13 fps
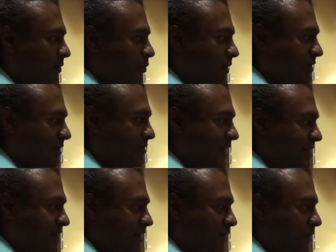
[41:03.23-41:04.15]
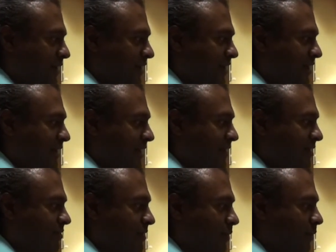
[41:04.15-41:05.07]
with testing, you can see that
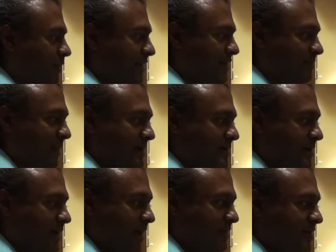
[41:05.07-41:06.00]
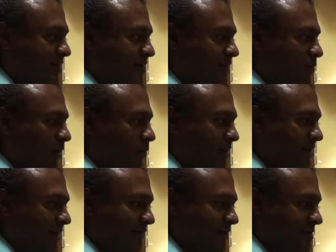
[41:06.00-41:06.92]
this was what was expected, and this is what was
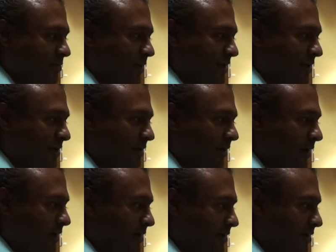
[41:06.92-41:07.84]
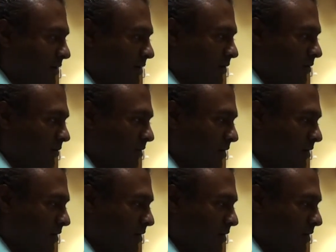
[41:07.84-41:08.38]
given to us, right? So,